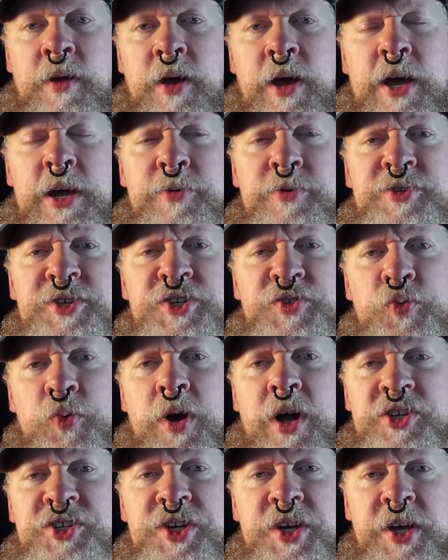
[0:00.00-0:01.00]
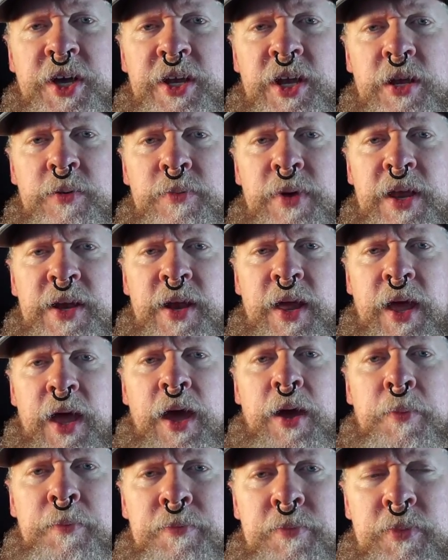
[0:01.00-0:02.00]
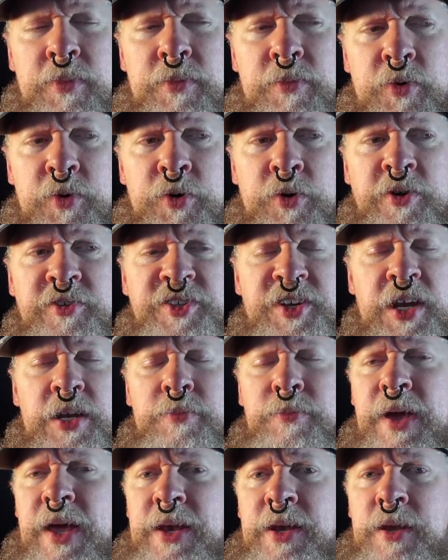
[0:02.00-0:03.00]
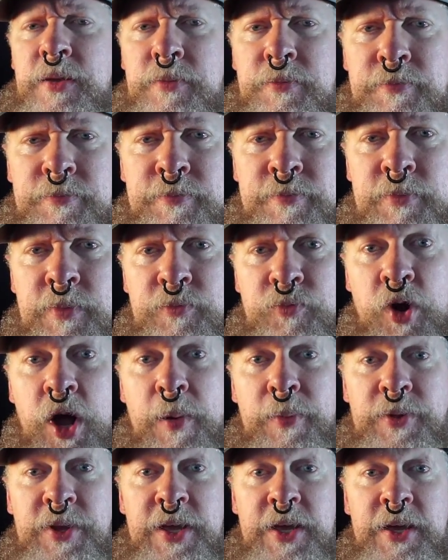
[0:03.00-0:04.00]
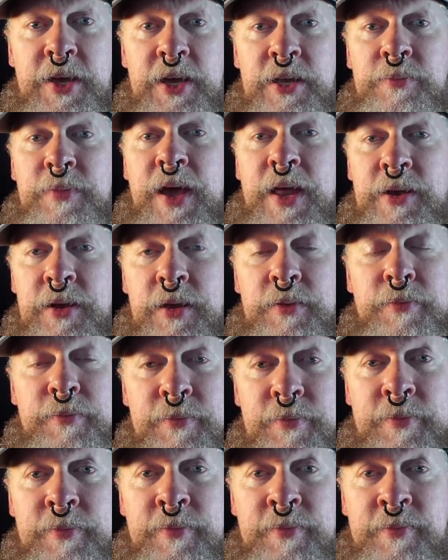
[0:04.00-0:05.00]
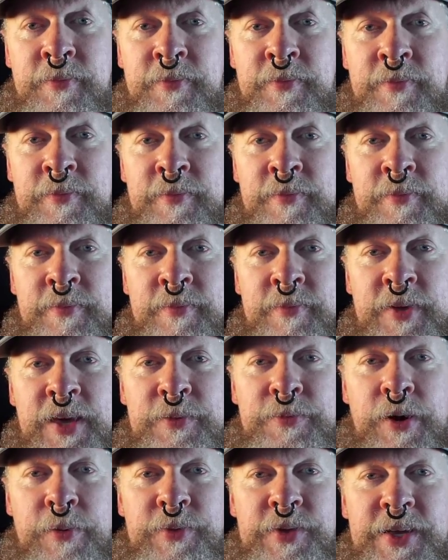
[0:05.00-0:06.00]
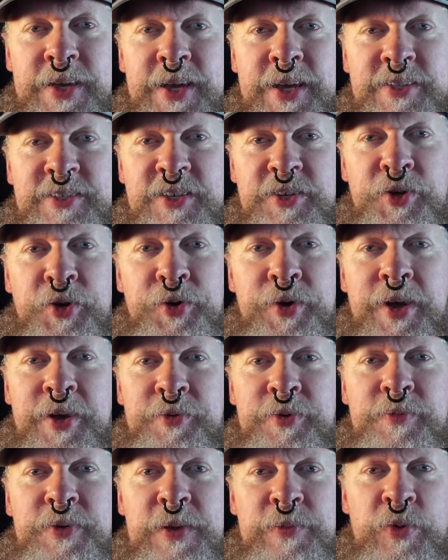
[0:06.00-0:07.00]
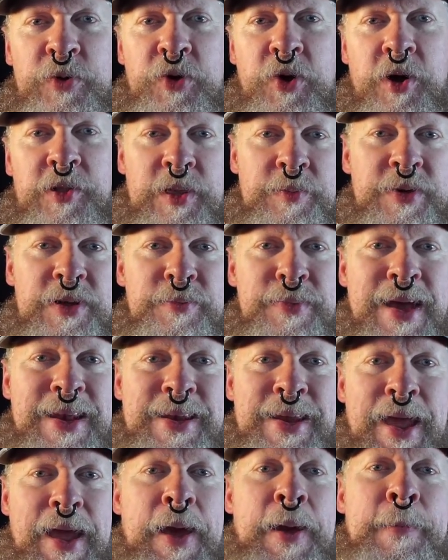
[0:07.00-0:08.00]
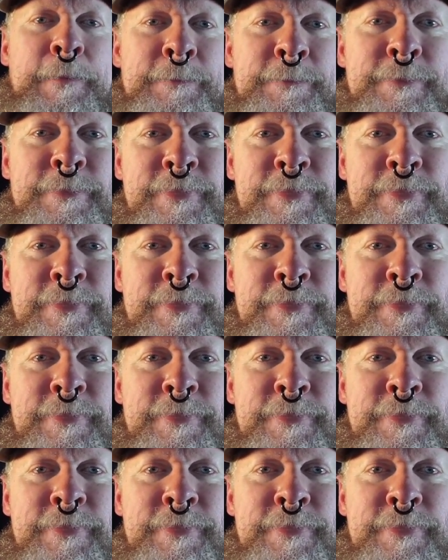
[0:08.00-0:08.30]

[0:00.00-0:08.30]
I was just watching an Enmendham, or is it Enmendum? Probably Enmendum. He probably gets annoyed when people call him Enmendham.